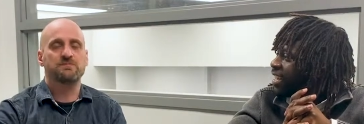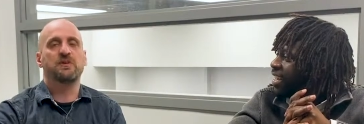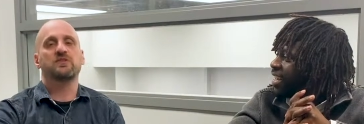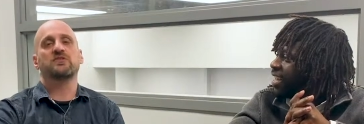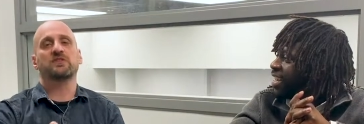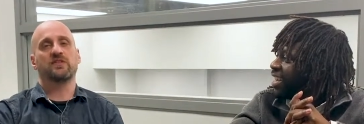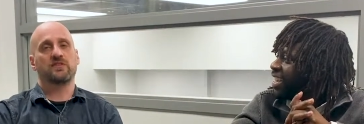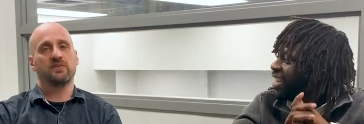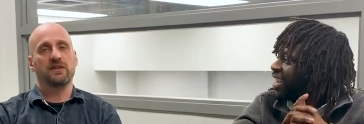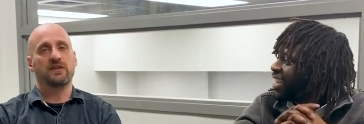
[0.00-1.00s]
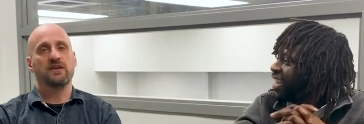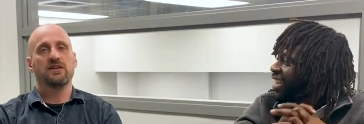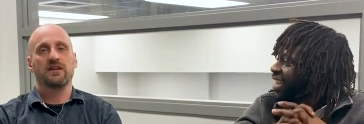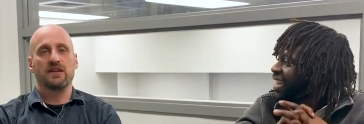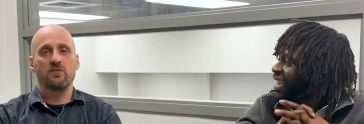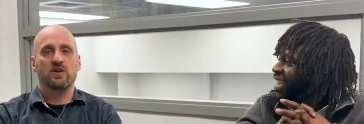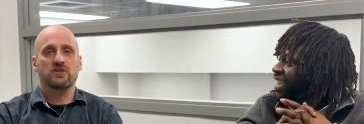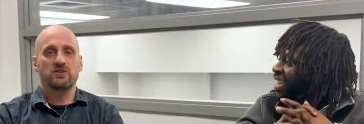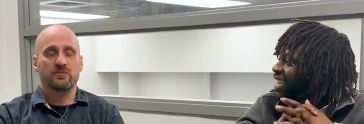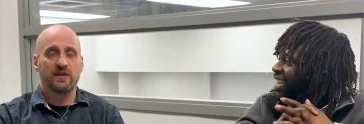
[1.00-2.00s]
Speaker 1: spiritual discipline that he wanted
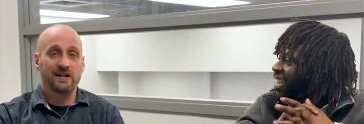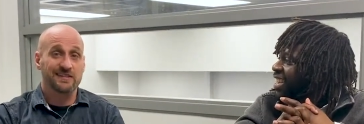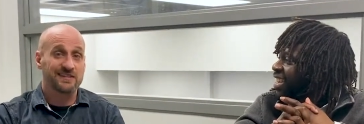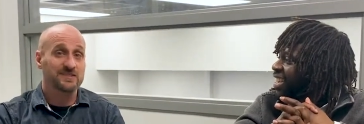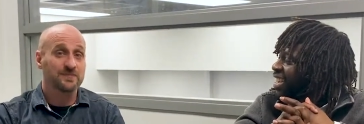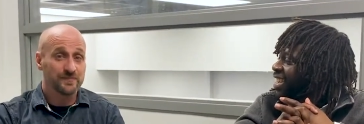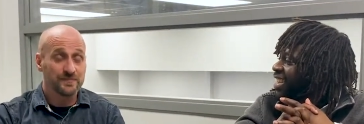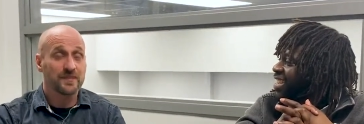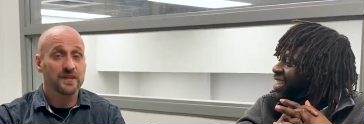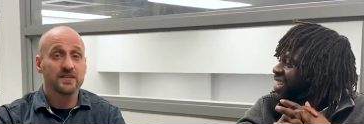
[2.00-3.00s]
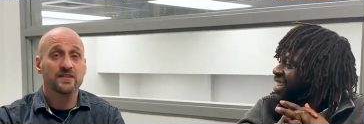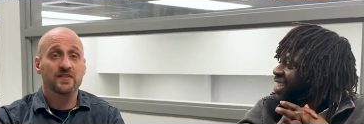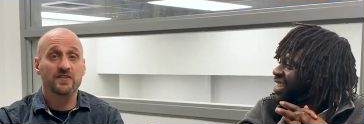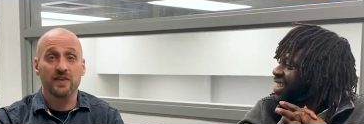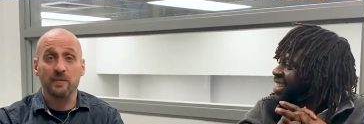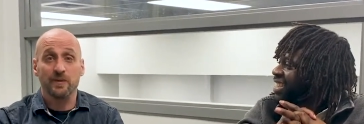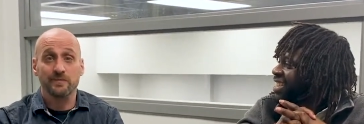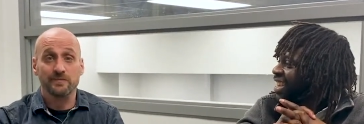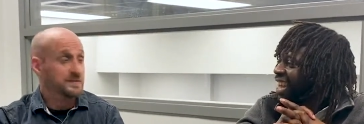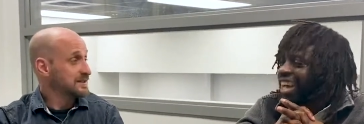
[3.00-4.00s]
you to practice sleep.
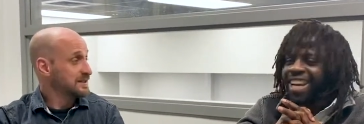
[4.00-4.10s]
Yeah.